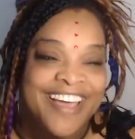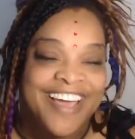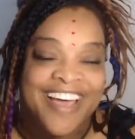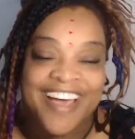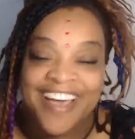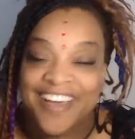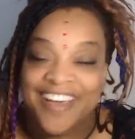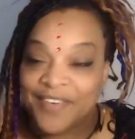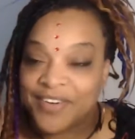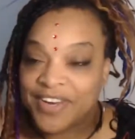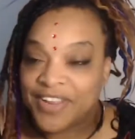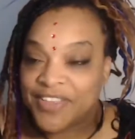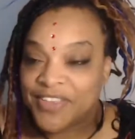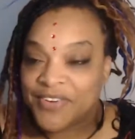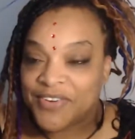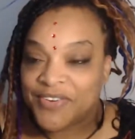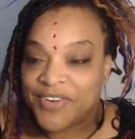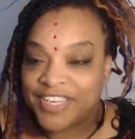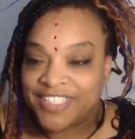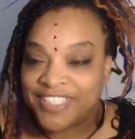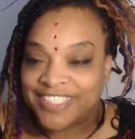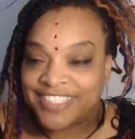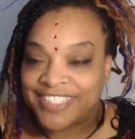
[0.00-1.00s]
What other
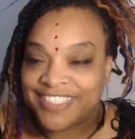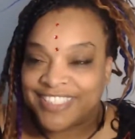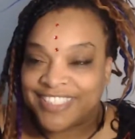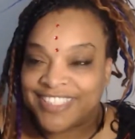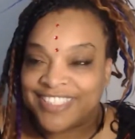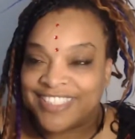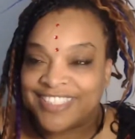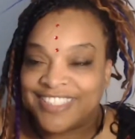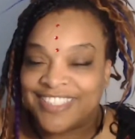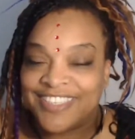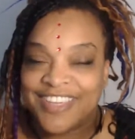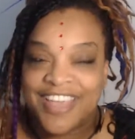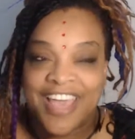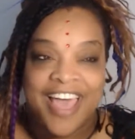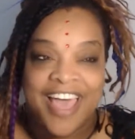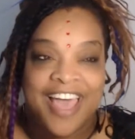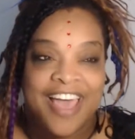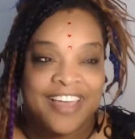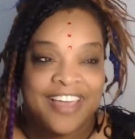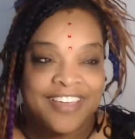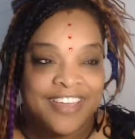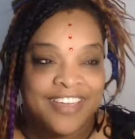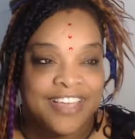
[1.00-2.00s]
questions? You
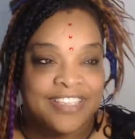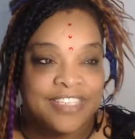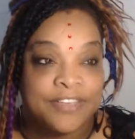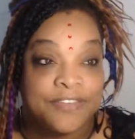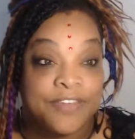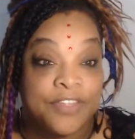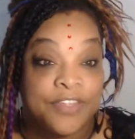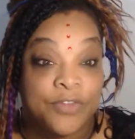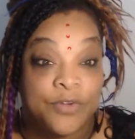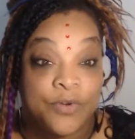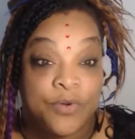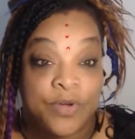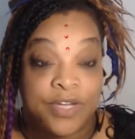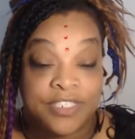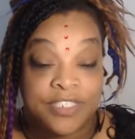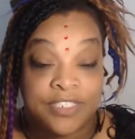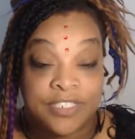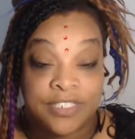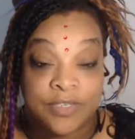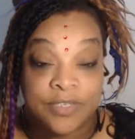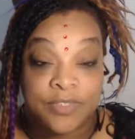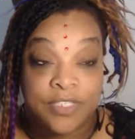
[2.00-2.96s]
guys have other questions?